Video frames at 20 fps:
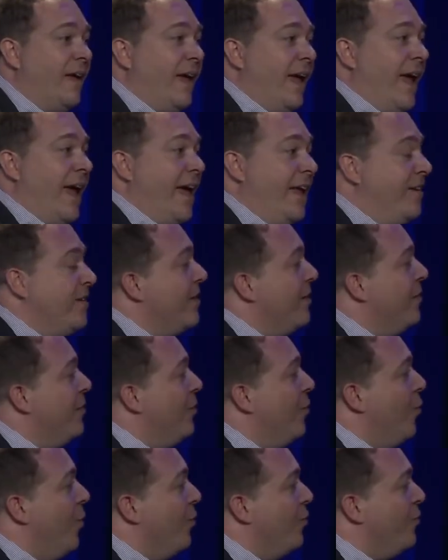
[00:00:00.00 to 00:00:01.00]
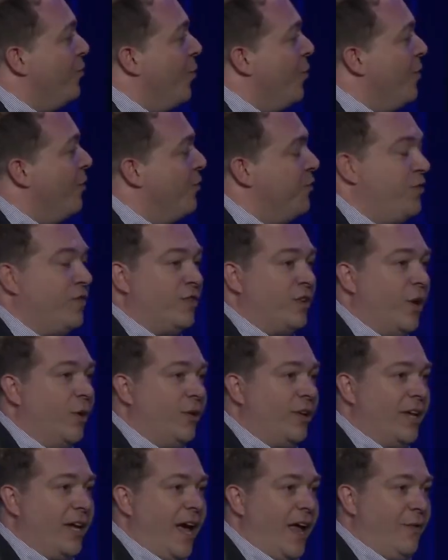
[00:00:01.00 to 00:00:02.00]
and we're sort of
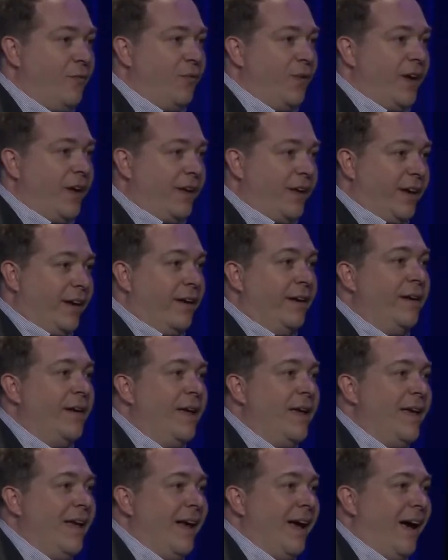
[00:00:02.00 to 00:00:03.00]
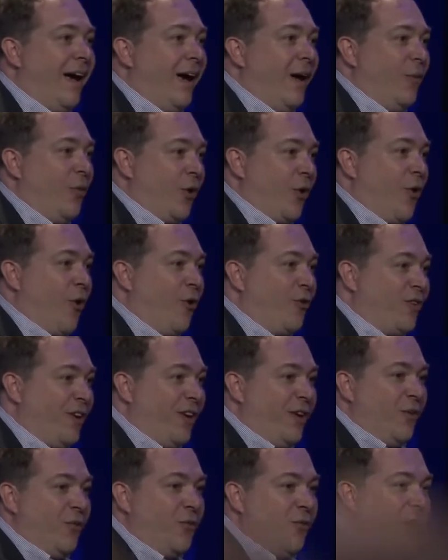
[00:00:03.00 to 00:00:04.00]
slowly unveiling uh, the
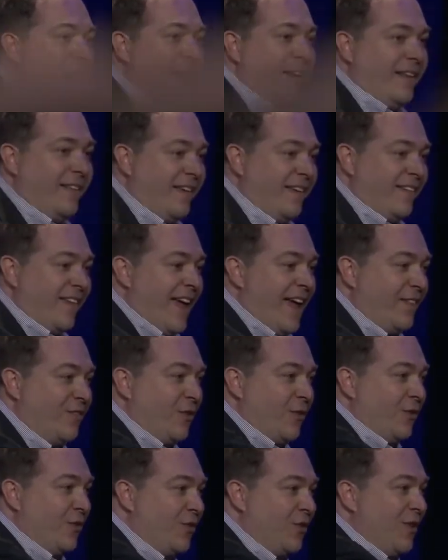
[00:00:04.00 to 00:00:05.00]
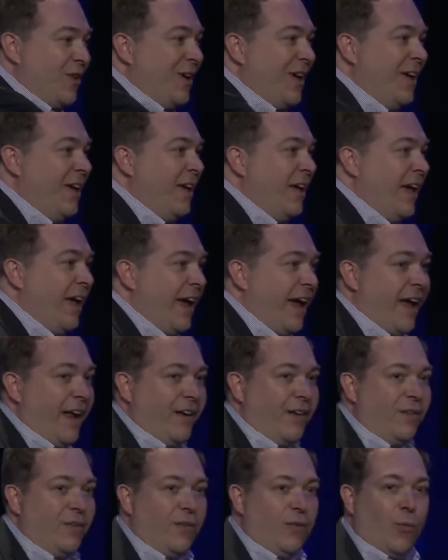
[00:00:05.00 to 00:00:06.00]
curtain and finding these answers.
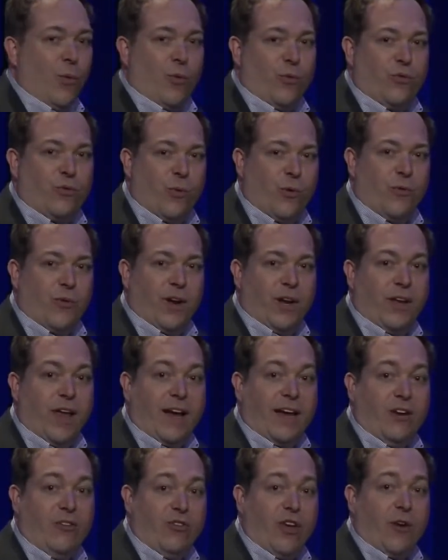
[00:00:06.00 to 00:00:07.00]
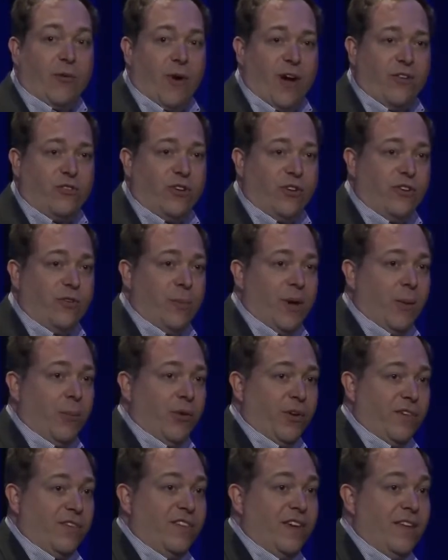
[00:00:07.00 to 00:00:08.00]
And we're sort of in a lucky generation to be
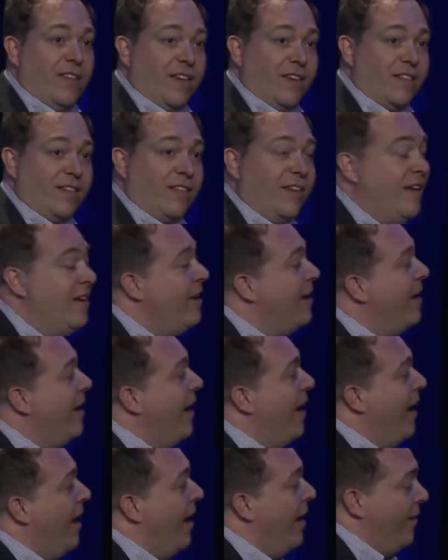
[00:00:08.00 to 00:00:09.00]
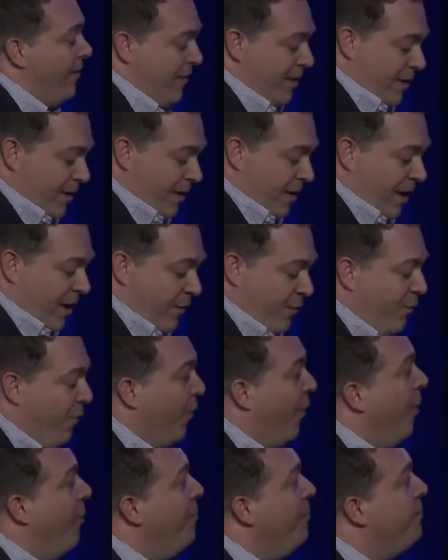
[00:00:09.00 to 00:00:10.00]
able to see this uh, uh,
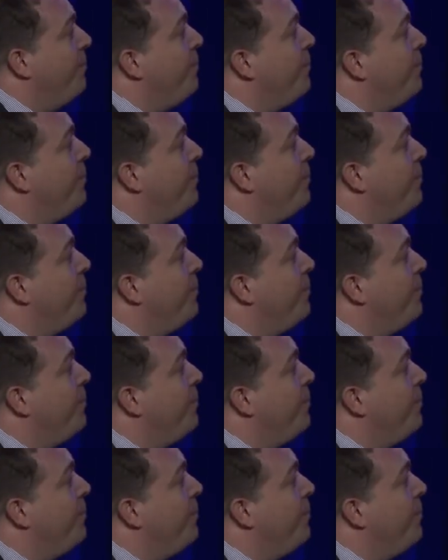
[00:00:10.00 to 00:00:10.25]
unfurl.